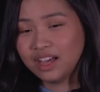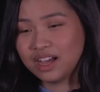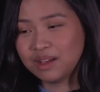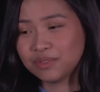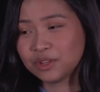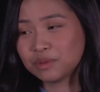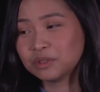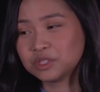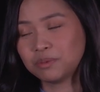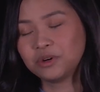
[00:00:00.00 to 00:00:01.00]
They're the
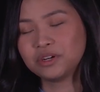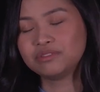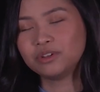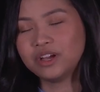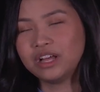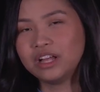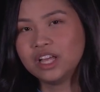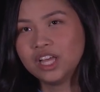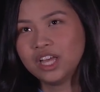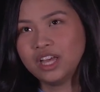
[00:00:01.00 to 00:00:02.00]
most supportive, loyal,
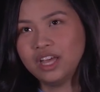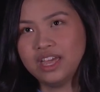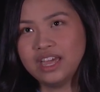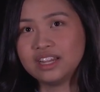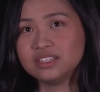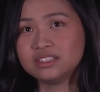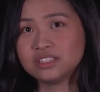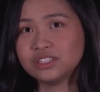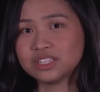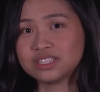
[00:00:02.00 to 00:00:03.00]

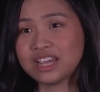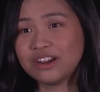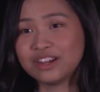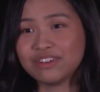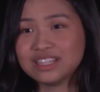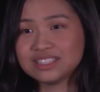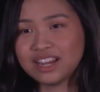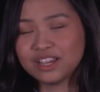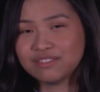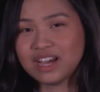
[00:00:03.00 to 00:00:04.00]
and just caring friends
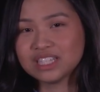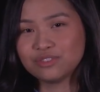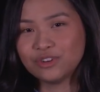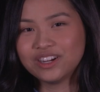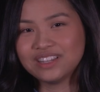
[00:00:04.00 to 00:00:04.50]
that I could have asked for,